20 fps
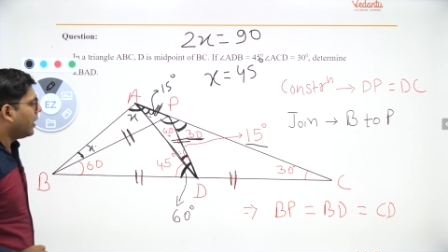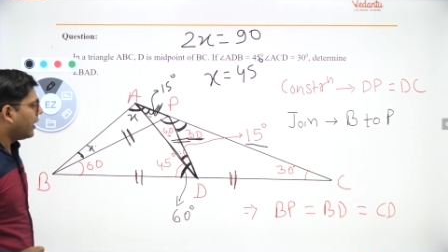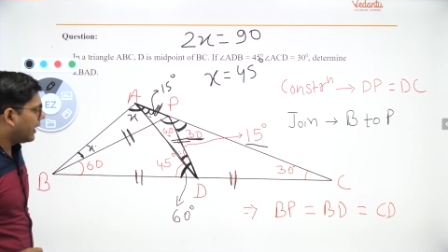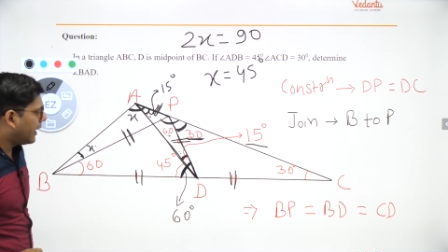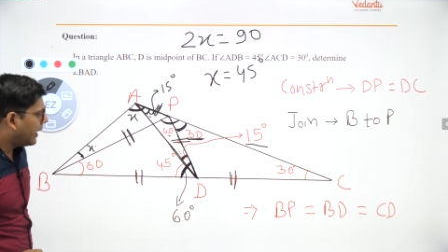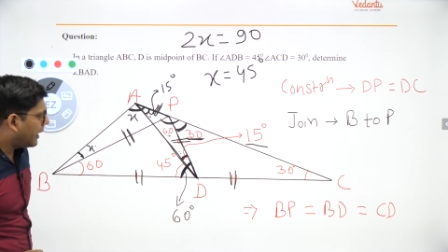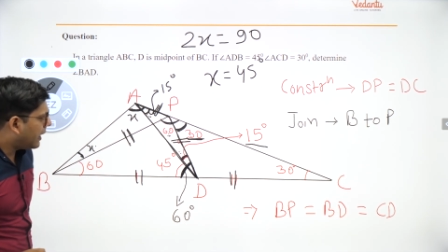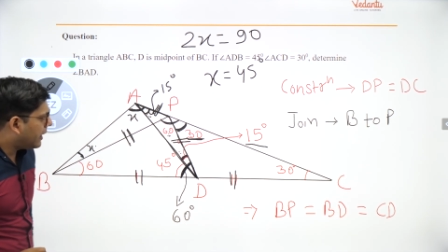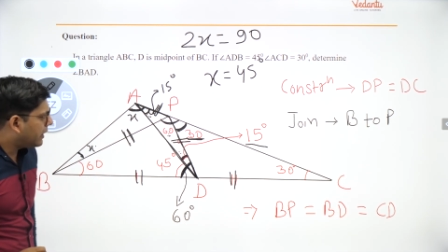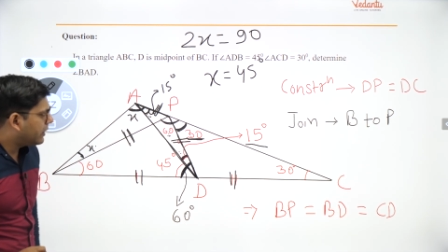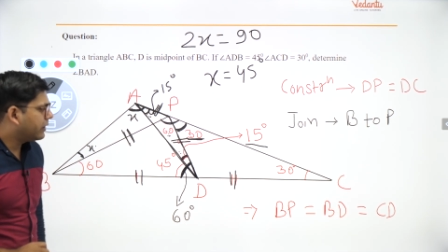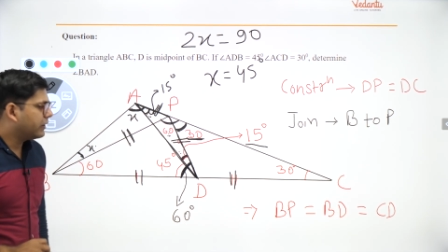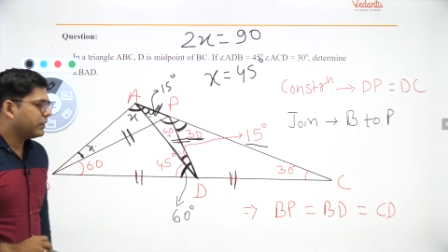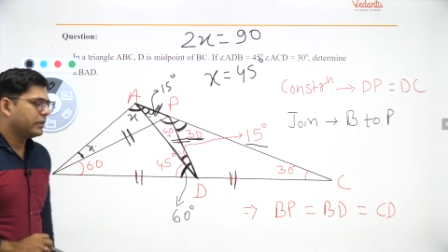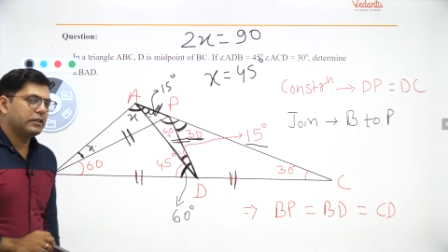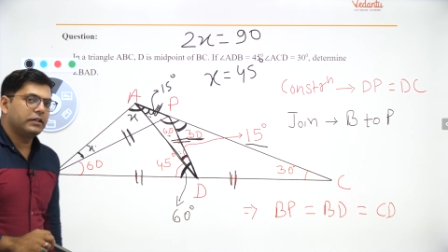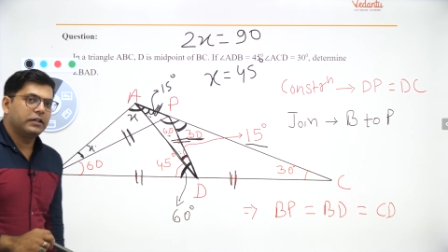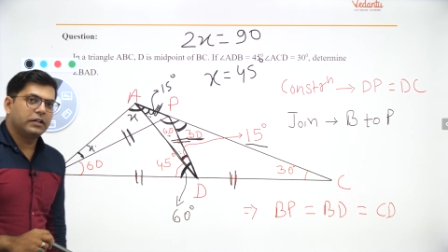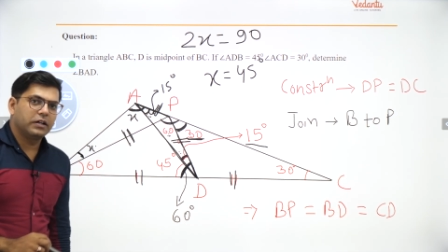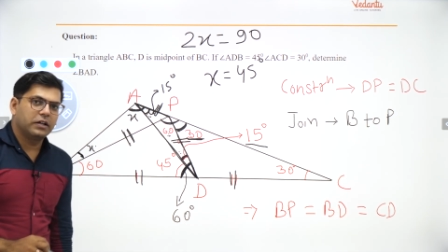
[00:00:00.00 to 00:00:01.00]
And
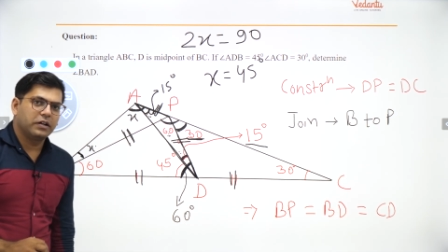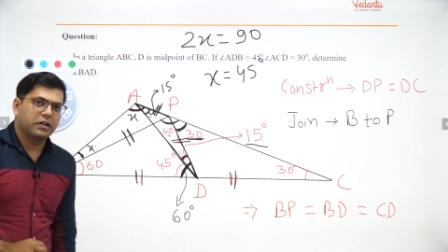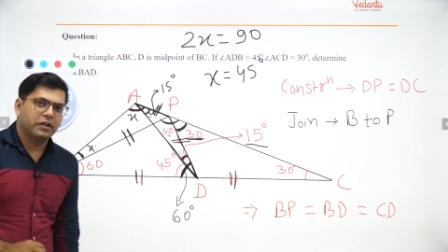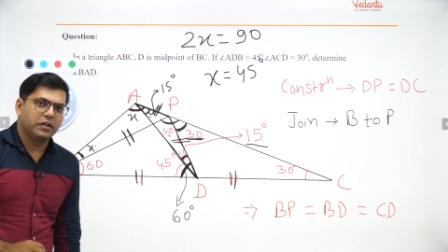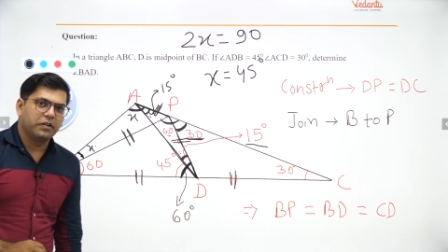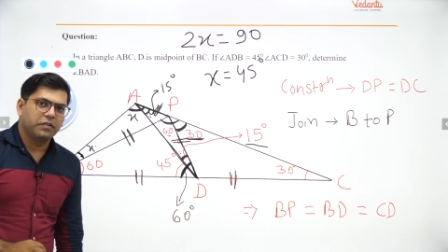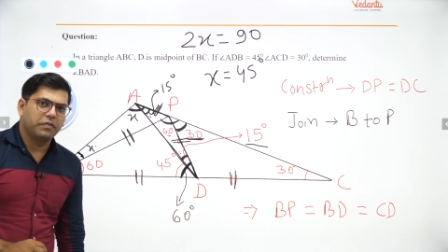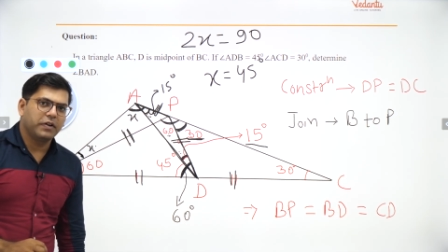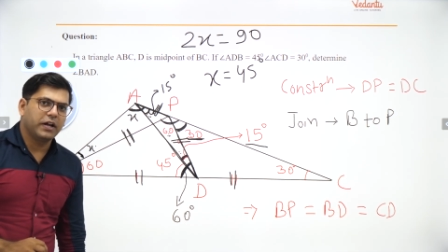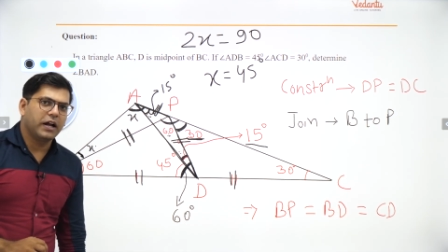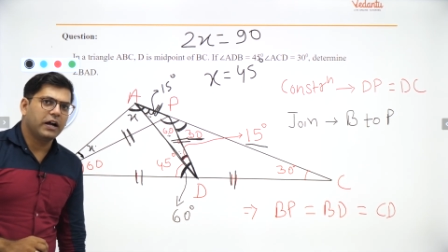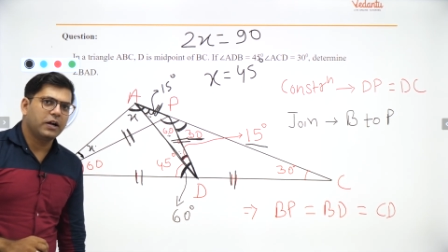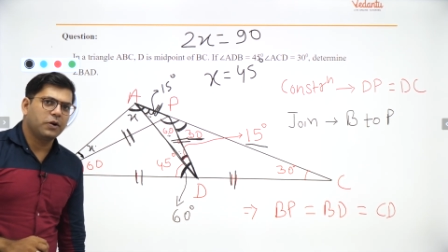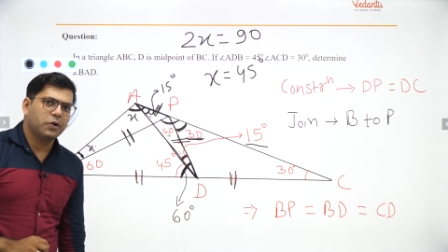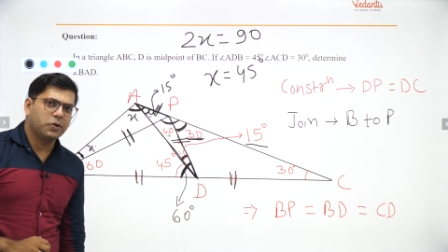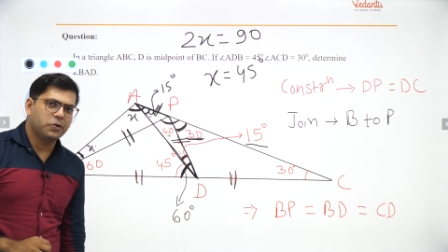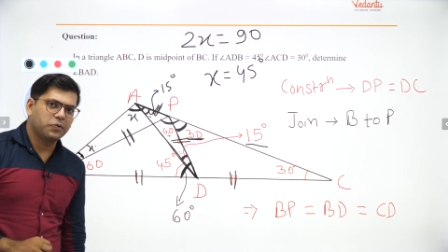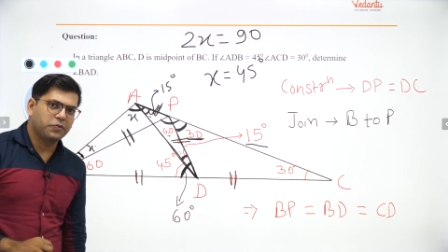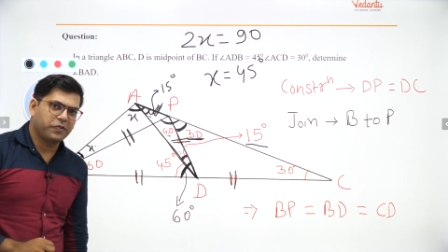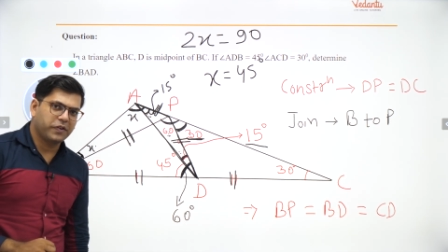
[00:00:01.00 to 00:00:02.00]
we had
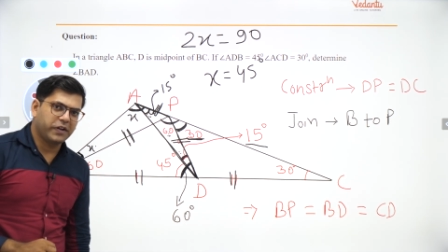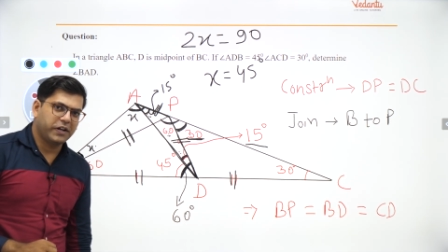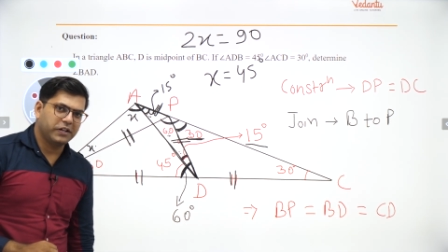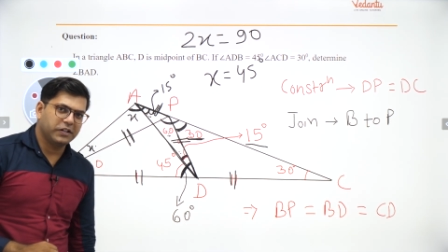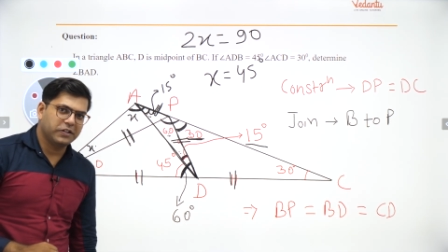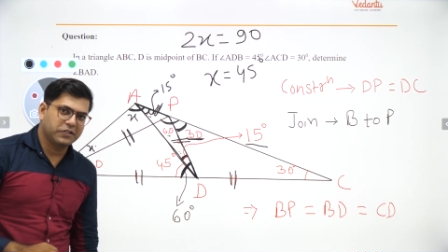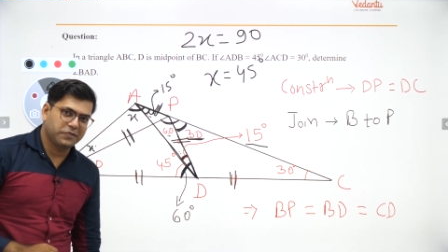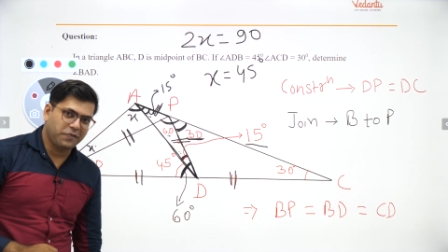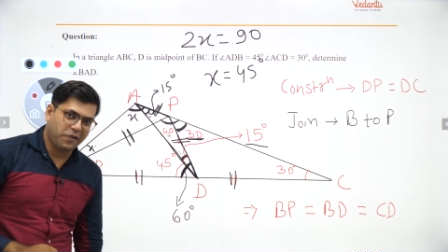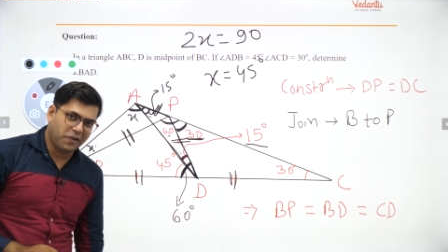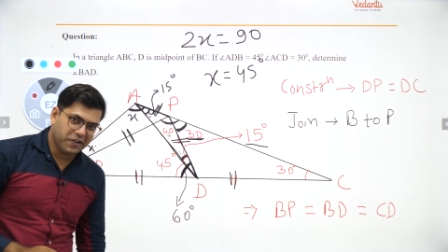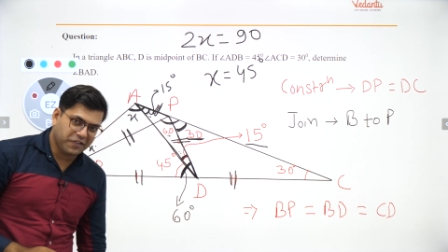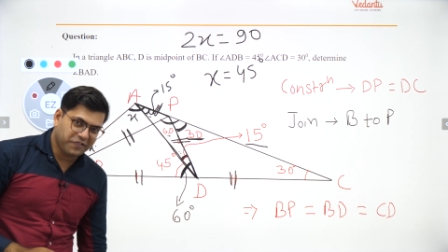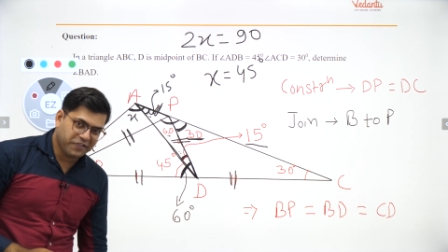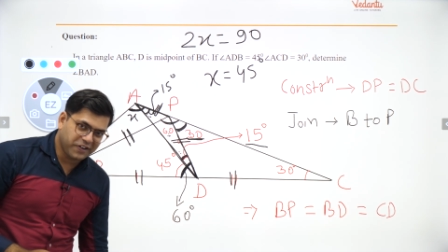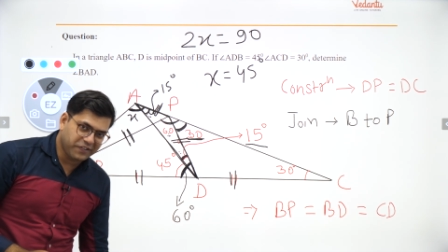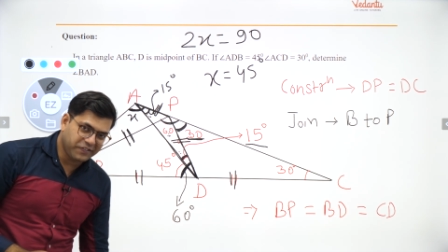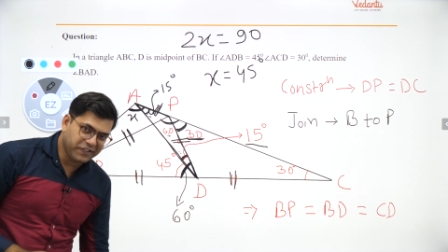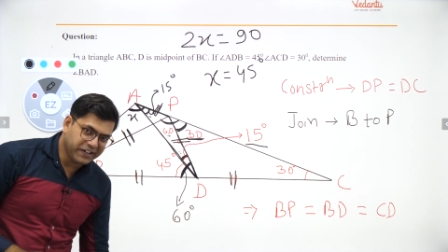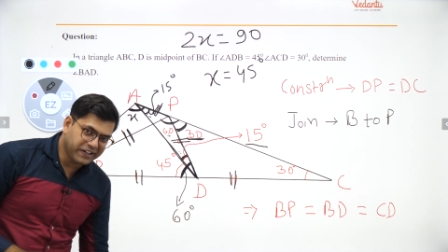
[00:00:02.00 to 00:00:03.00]
not to find this
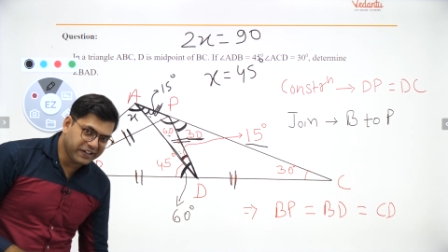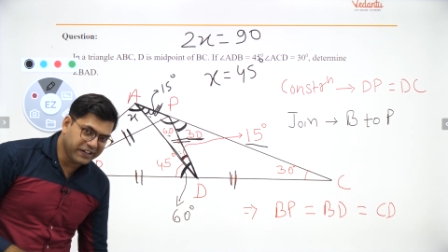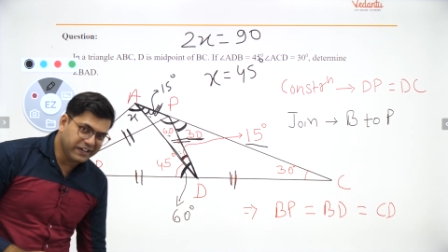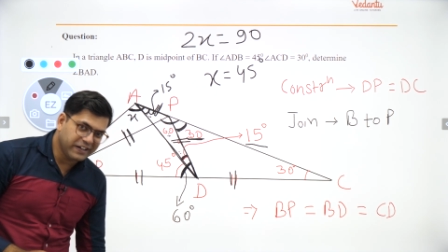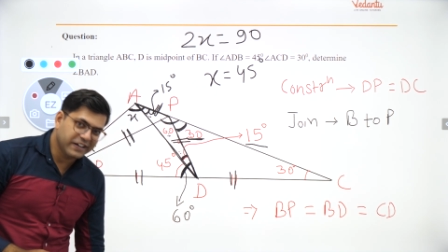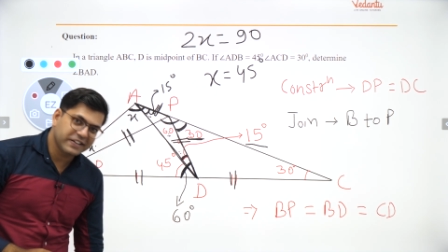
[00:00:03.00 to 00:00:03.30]
45 degree,